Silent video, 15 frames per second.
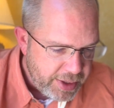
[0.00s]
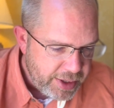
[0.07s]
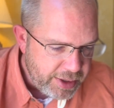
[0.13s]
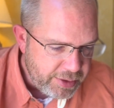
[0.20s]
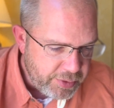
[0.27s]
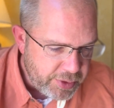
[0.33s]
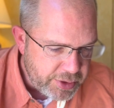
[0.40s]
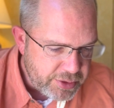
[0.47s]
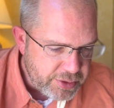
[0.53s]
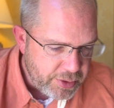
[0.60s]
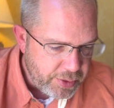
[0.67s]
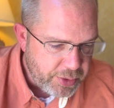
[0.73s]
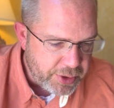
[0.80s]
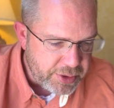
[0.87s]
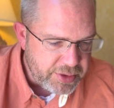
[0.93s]
in verse
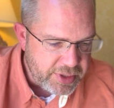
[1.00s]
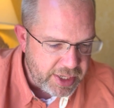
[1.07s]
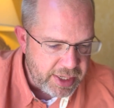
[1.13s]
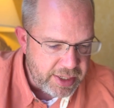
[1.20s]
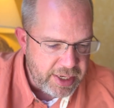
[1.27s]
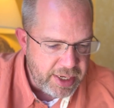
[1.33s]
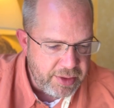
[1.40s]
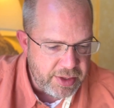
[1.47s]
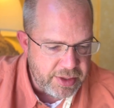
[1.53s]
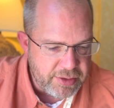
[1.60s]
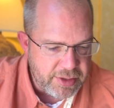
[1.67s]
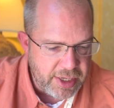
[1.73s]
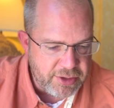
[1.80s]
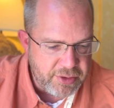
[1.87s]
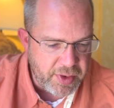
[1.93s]
13, he then
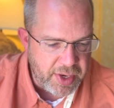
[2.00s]
says,